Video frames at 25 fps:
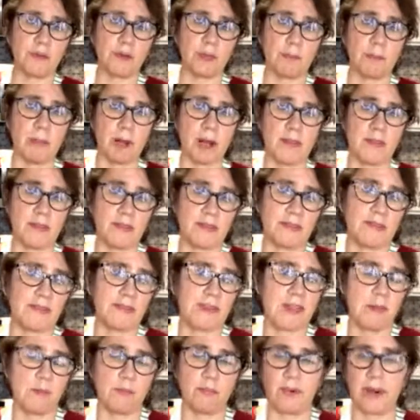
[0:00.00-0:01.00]
you can buy the
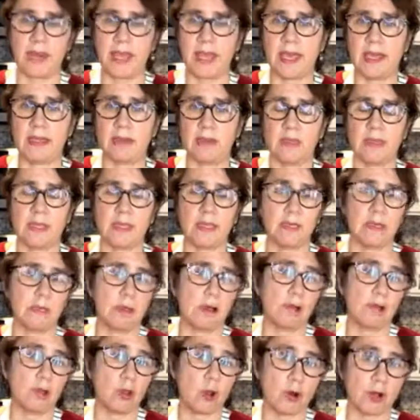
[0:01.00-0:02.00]
same brand
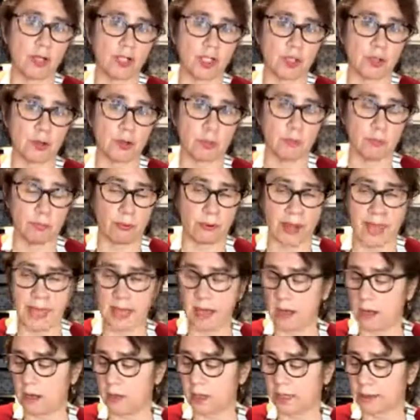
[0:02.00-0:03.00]
in a larger
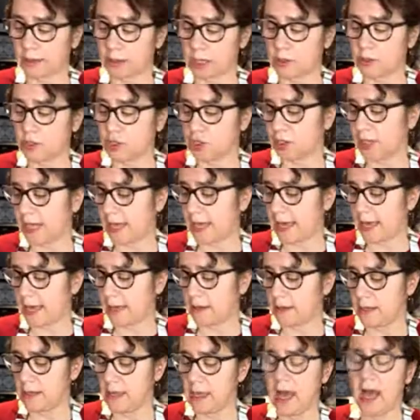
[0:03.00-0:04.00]

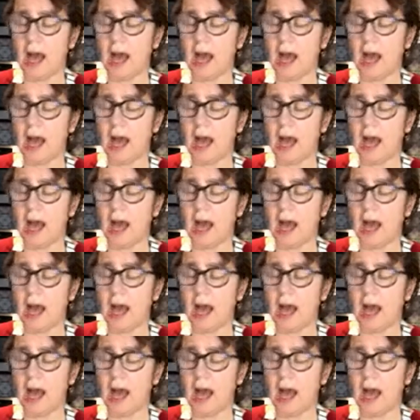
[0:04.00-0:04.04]
can.